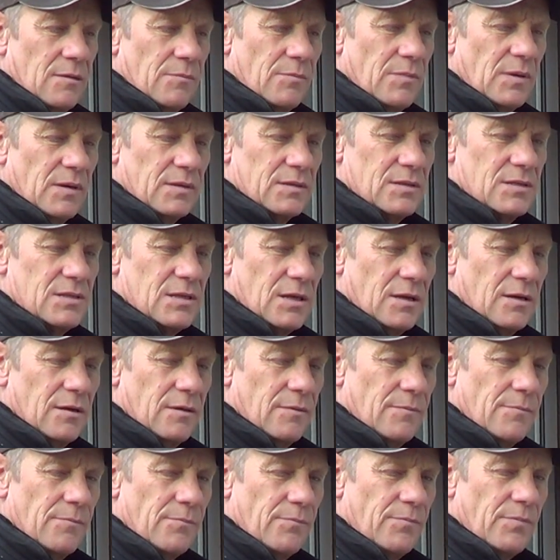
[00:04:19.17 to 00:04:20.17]
But
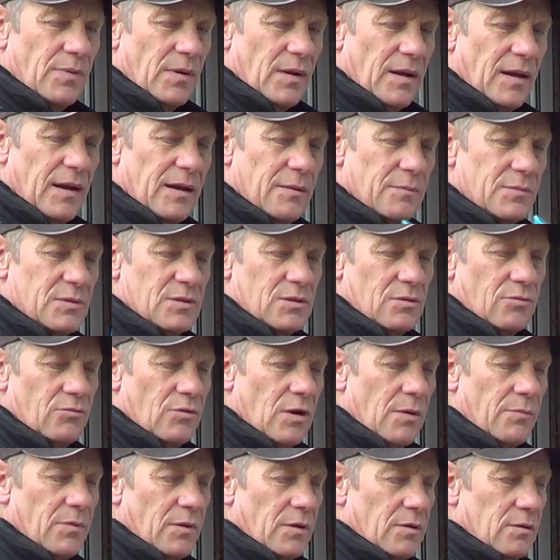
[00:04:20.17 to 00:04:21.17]
perhaps the
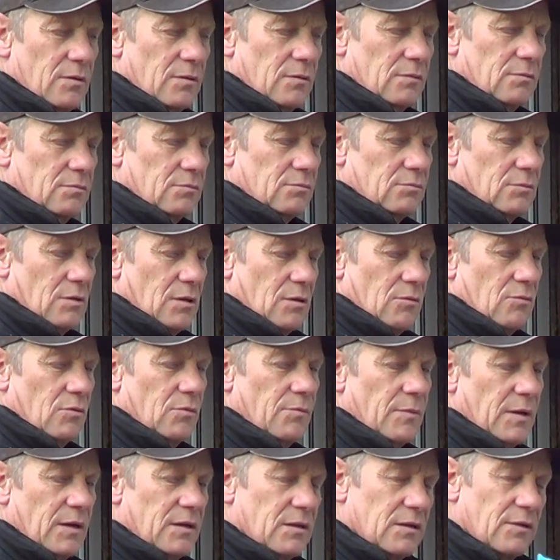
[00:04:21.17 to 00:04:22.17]
rubber would
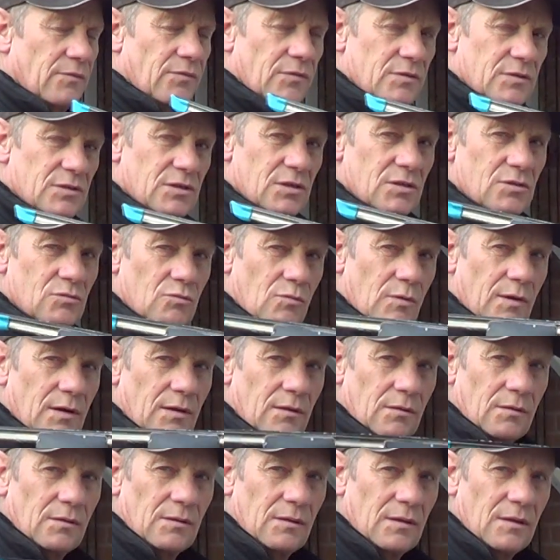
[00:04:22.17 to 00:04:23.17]
make a difference as
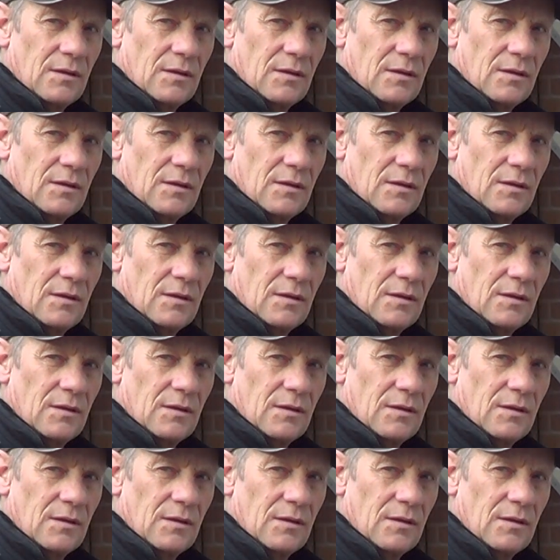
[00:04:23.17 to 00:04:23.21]
well.